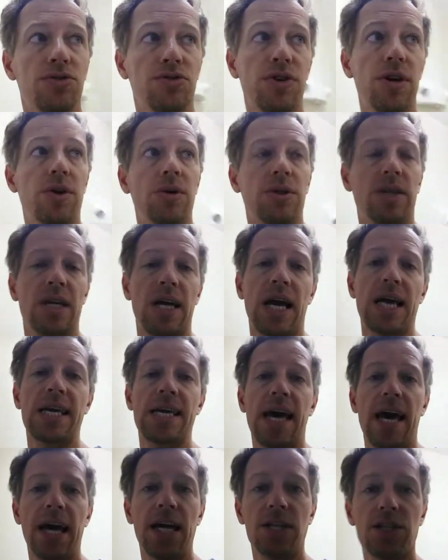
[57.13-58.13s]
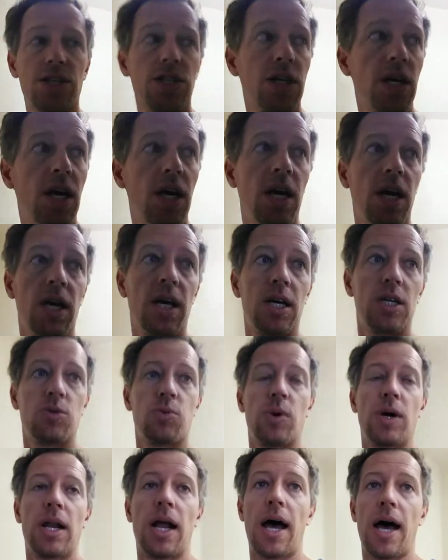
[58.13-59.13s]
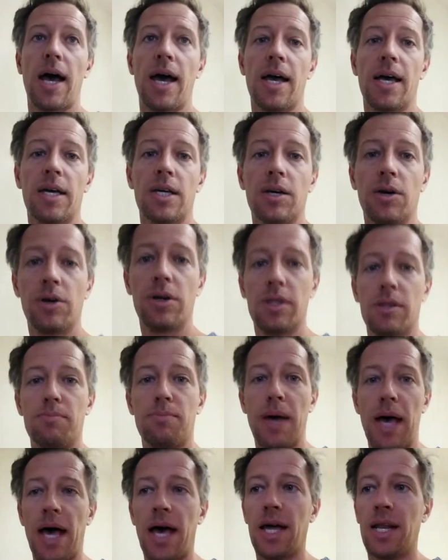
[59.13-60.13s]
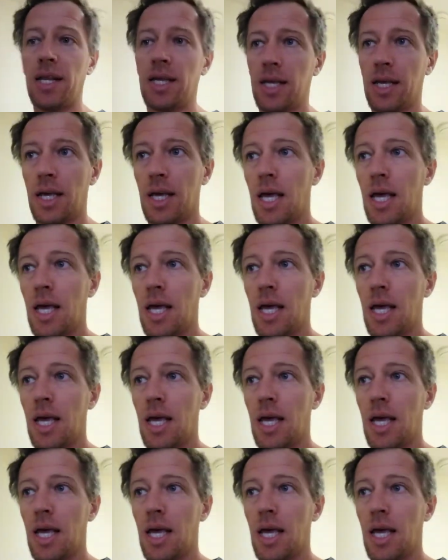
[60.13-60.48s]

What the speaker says: frequent thing I catch is when I go to the bed